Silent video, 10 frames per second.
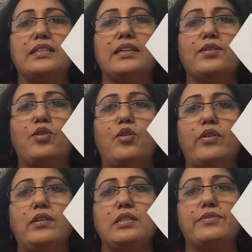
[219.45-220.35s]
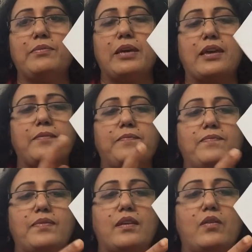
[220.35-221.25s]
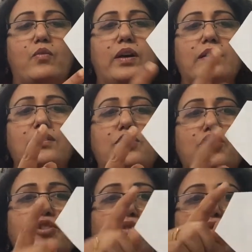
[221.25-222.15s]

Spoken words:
and corners for me. 1, 2,